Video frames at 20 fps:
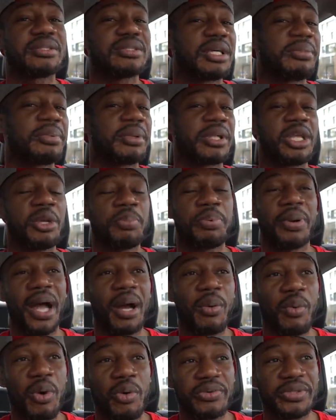Typically, you
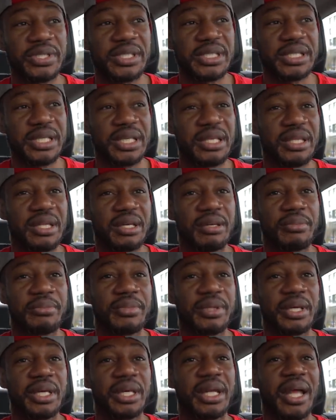probably won't see
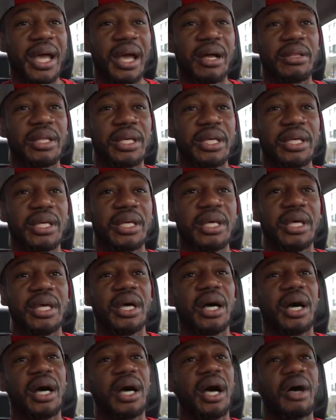them in the outlet.
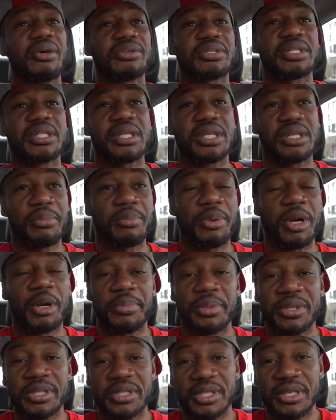Obviously, the
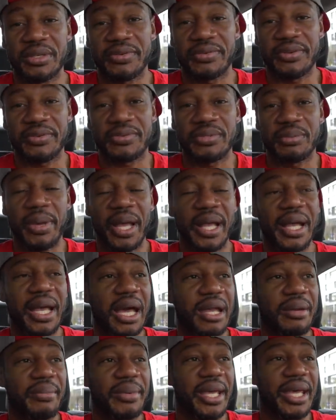purpose, if somebody
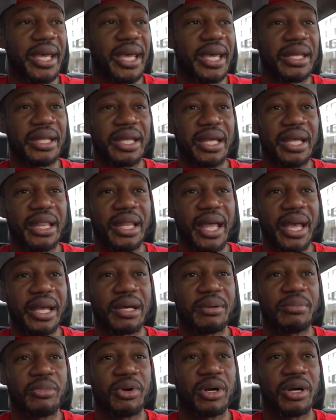got them in hand, they didn't
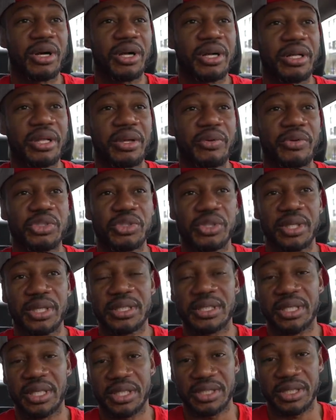like them, or it was
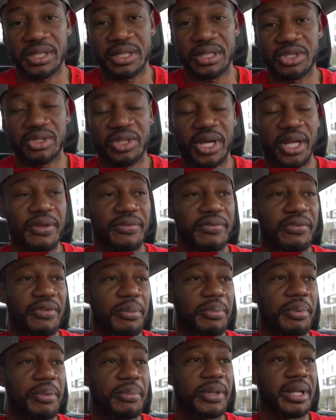intentionally trying to
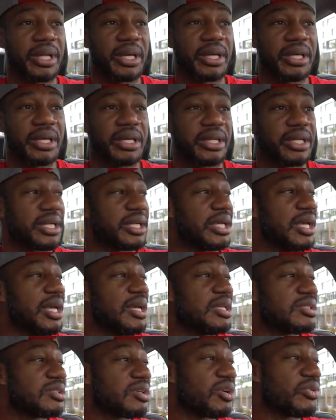flip them and they couldn't,
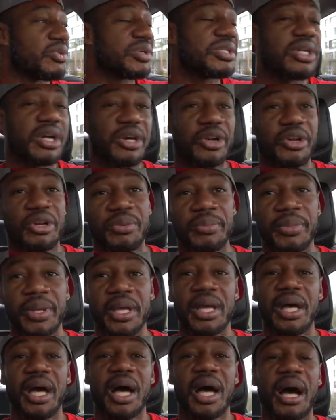so they return them.
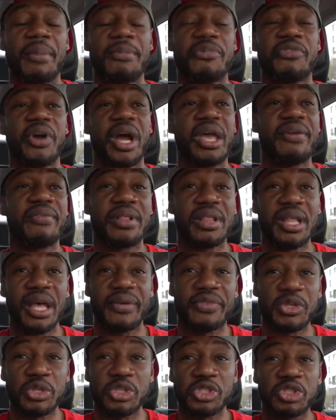Before I even
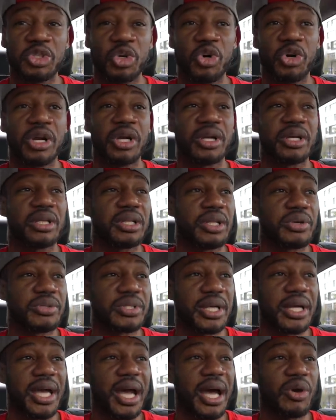left the store, there
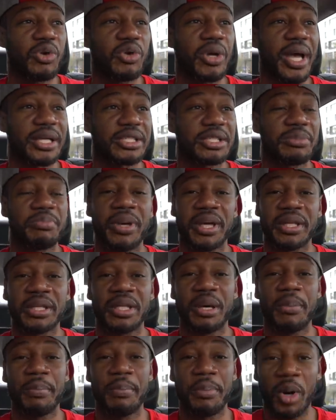was a guy who actually
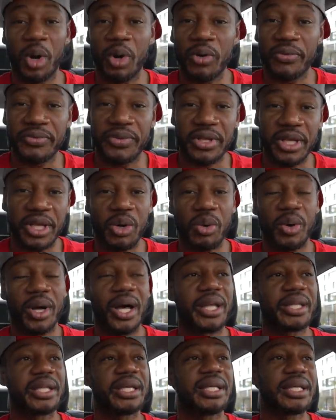picked up both the
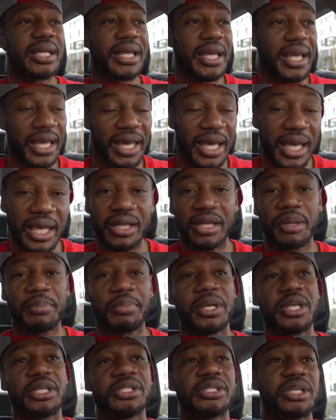Equality and the
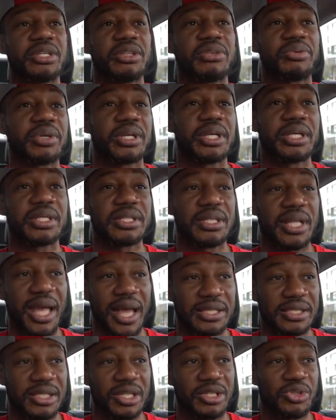PG3s
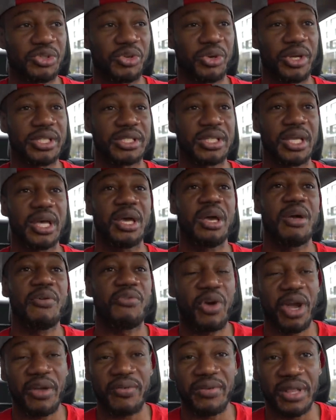Nassau joints.
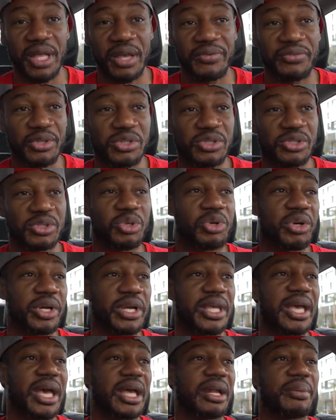Before I even left the
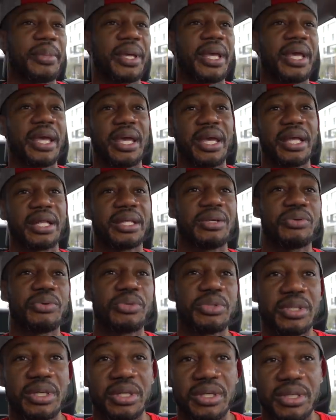store, he had them in hand. He
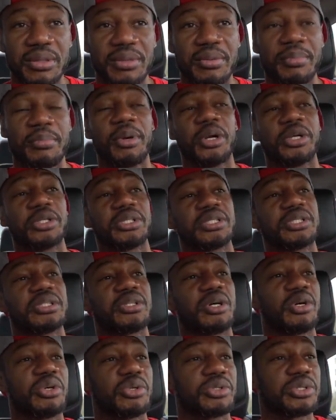was going to purchase
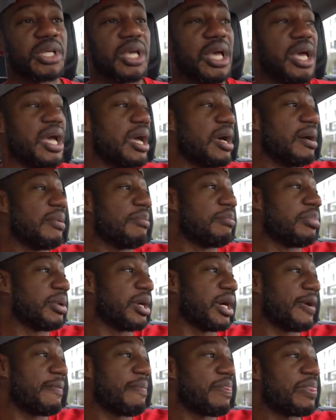those.
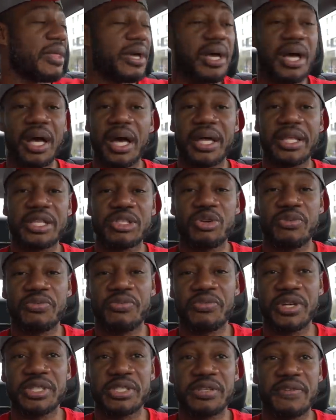But there's no
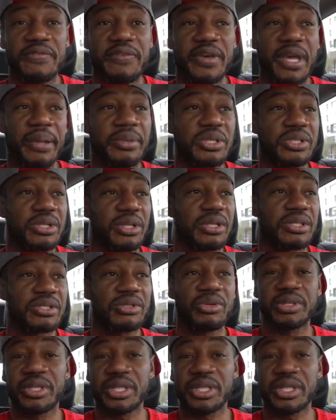friends and family, so there's no